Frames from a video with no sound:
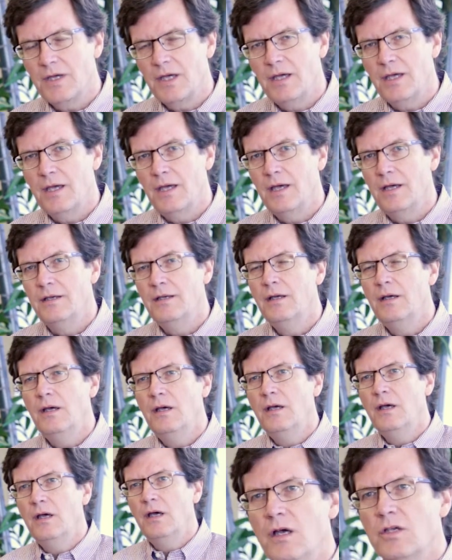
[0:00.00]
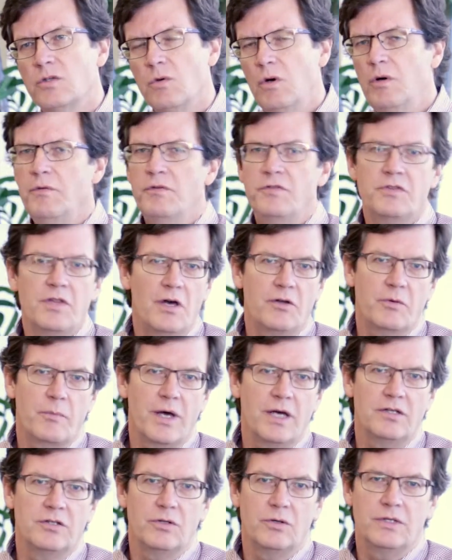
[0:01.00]
And so what we've thought
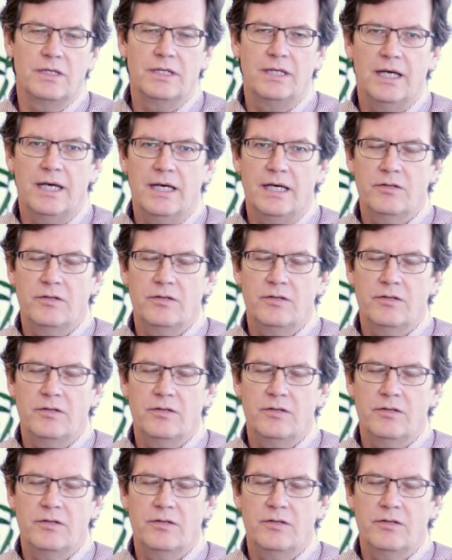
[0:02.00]
about doing today